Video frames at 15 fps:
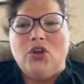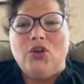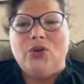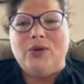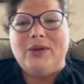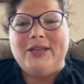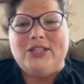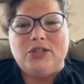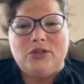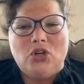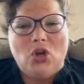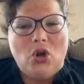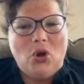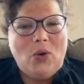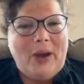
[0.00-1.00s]
You need to
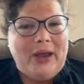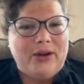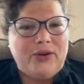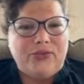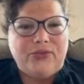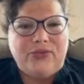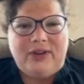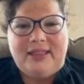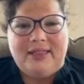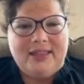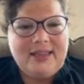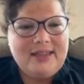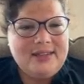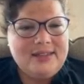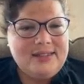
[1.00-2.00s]
know how to read
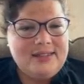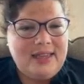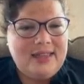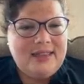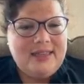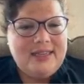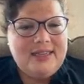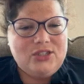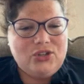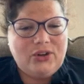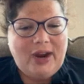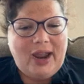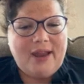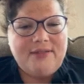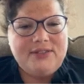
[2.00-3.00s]
these, and these
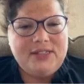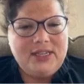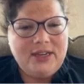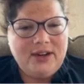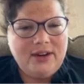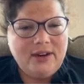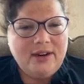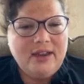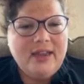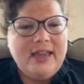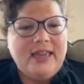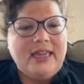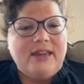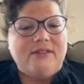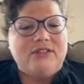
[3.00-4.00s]
graphs here
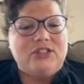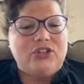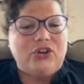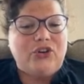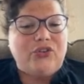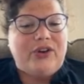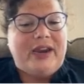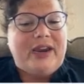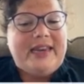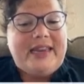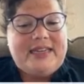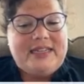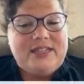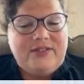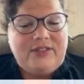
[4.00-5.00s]
give us a great
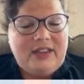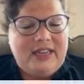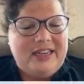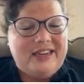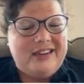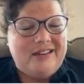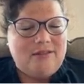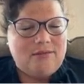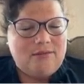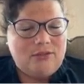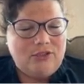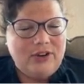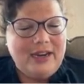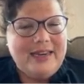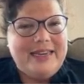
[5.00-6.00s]

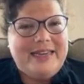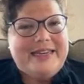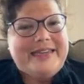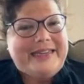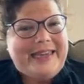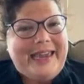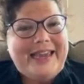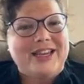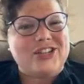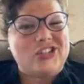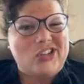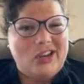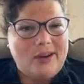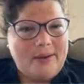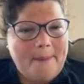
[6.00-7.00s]

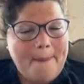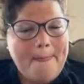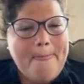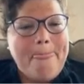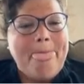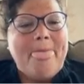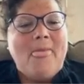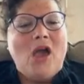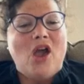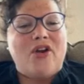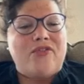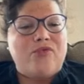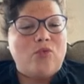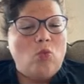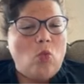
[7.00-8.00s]
indication
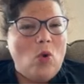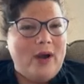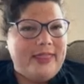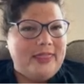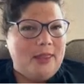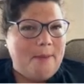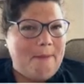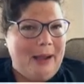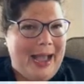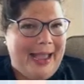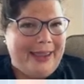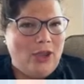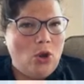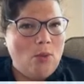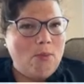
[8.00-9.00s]
of what the
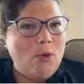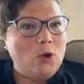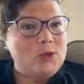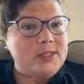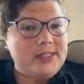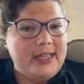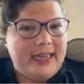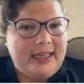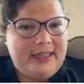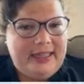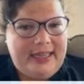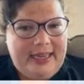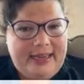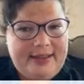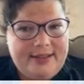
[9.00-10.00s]
biome most
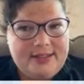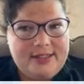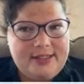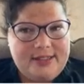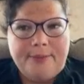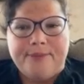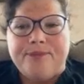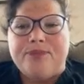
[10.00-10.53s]
likely is.